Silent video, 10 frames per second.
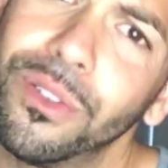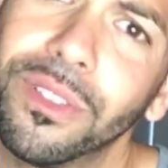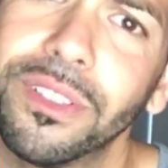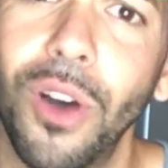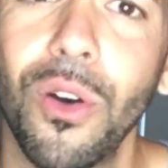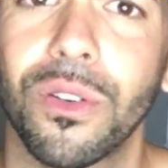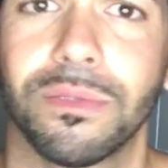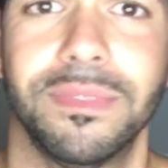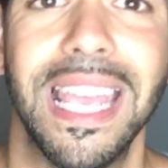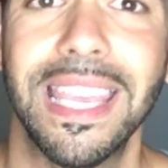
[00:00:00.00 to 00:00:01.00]
go,
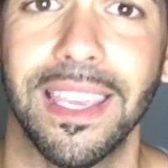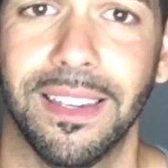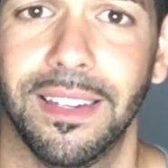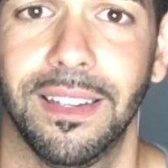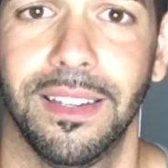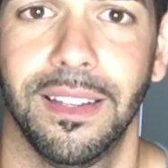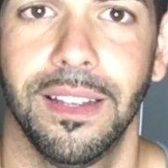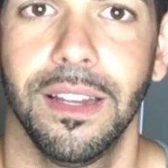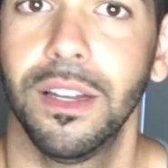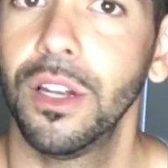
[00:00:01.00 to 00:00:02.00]
take it.
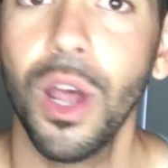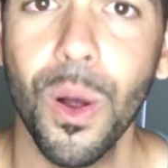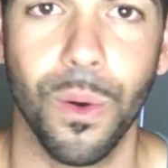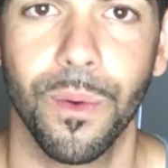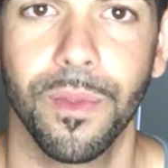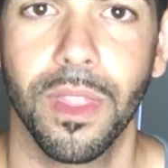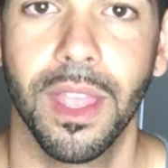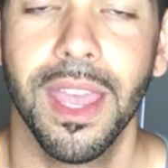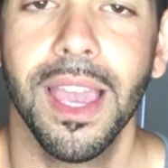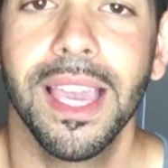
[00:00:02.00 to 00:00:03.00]
No.
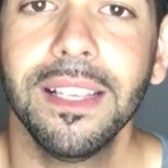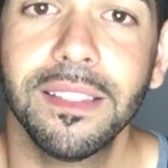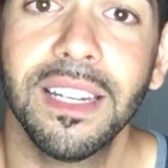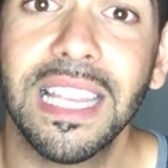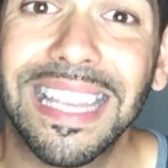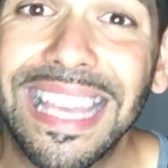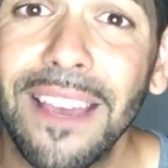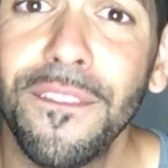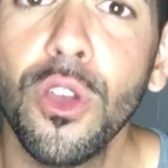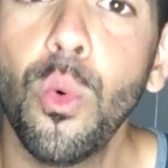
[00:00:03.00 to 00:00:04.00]
He's going to give
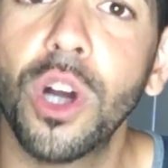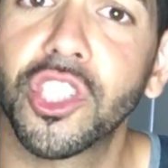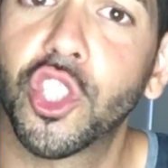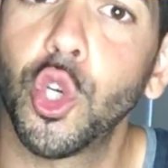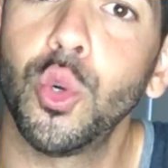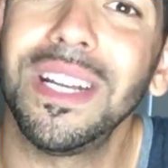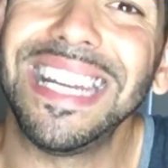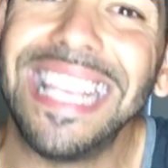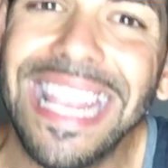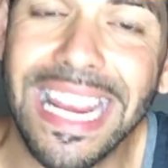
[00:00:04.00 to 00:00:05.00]
you what you
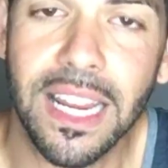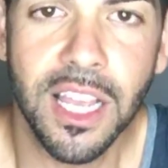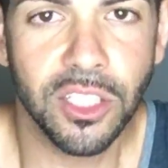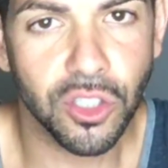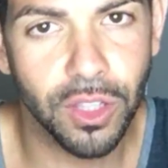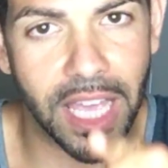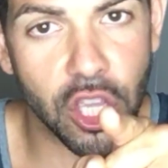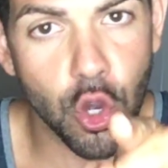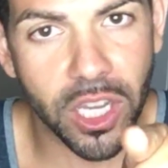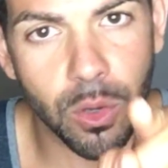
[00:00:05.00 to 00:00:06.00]
need so that you
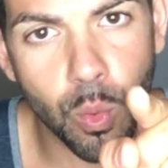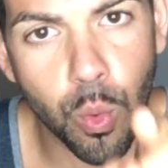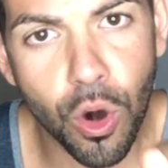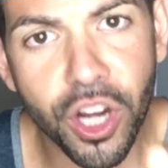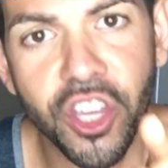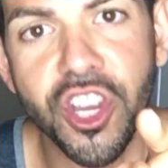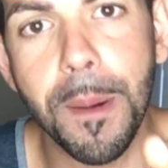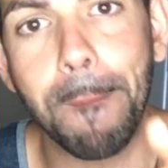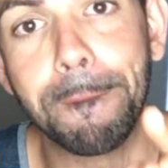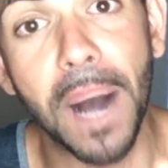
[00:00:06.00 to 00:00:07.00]
can work your
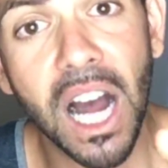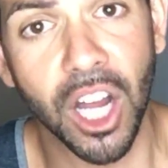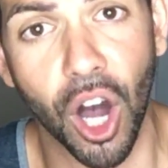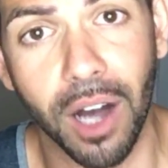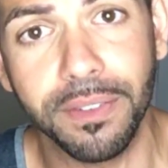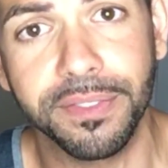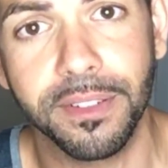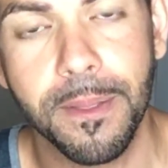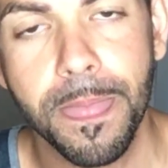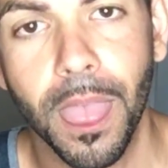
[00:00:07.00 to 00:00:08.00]
butt off
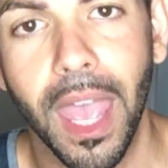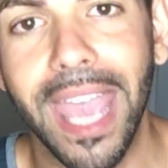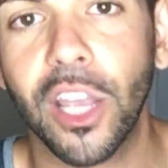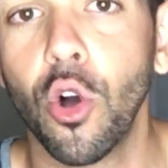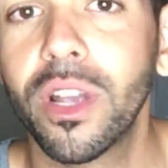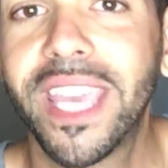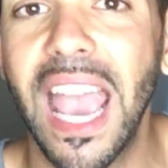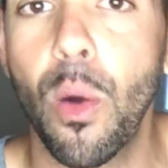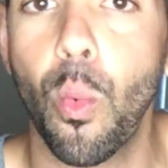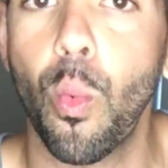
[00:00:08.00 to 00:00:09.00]
and go
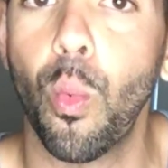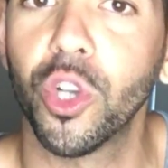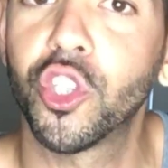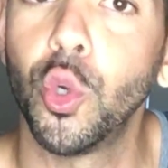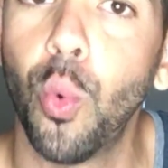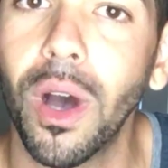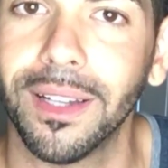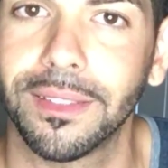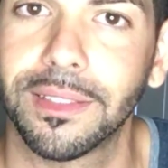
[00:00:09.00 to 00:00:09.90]
get what you want.